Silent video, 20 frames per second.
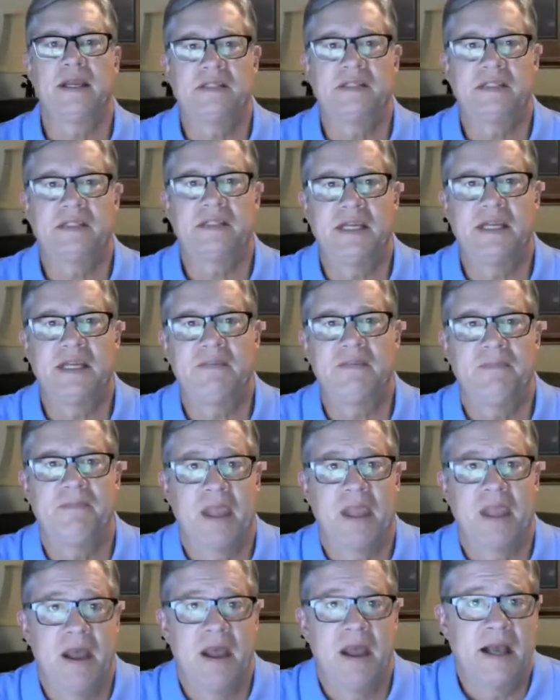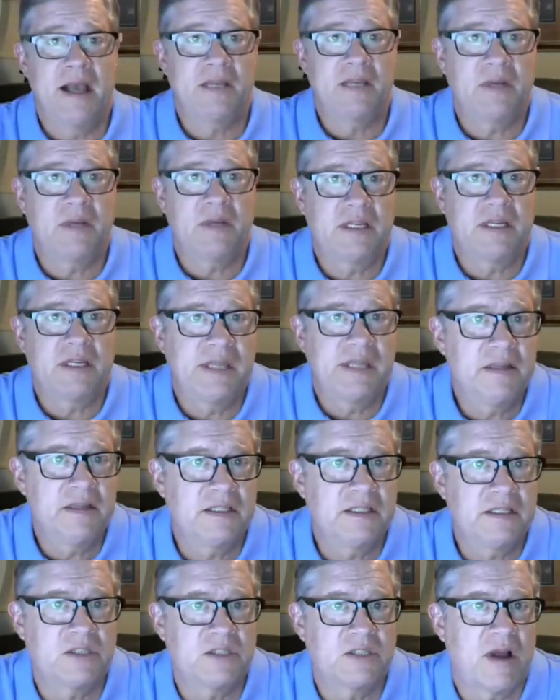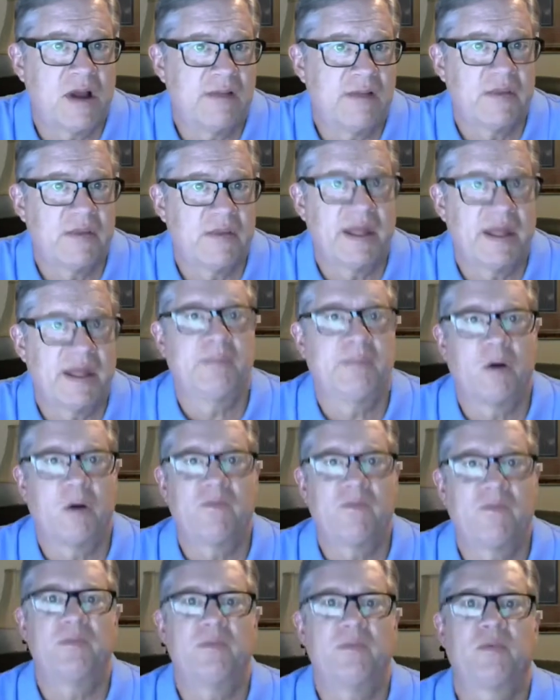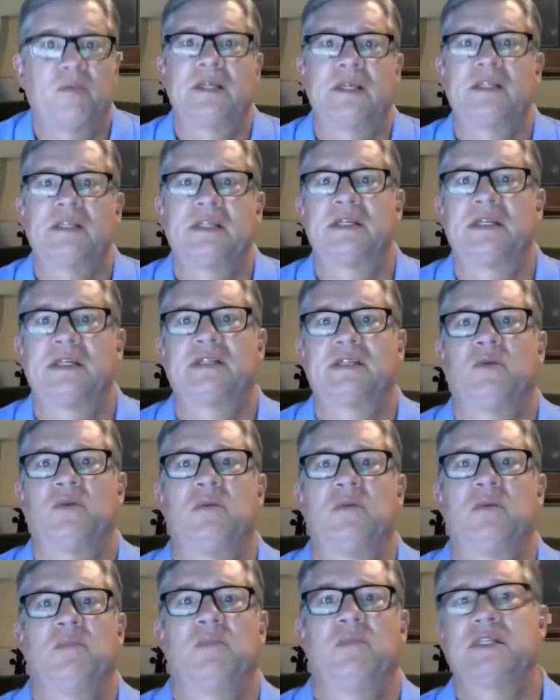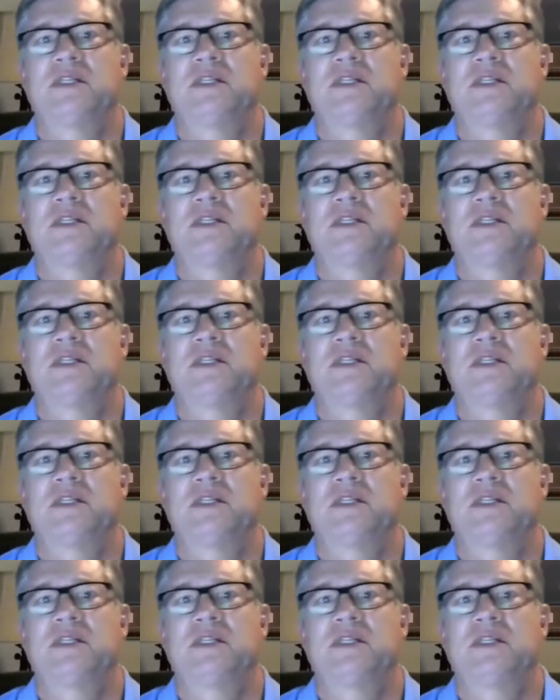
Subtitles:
Thank you, Steve. As we continue to strive for that perfect printing stencil, we